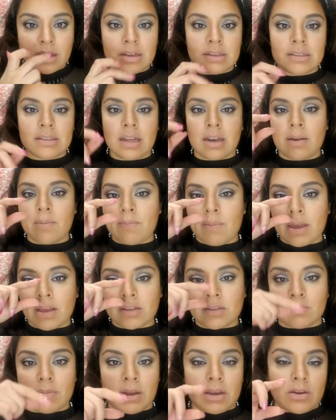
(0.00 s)
because then it
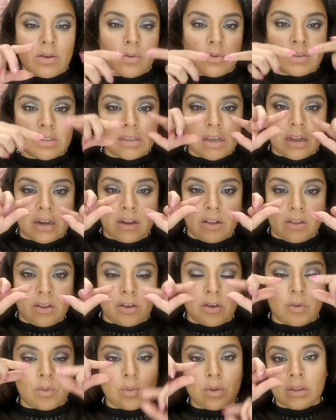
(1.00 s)
makes my nose kind of
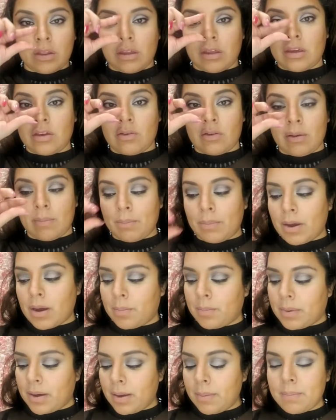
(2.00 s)
look really cute and
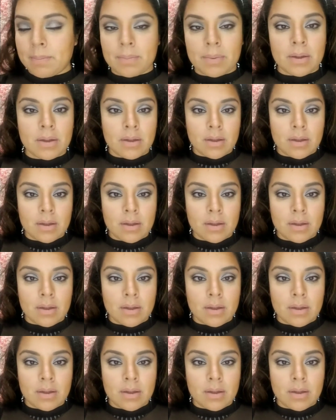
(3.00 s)
pop up.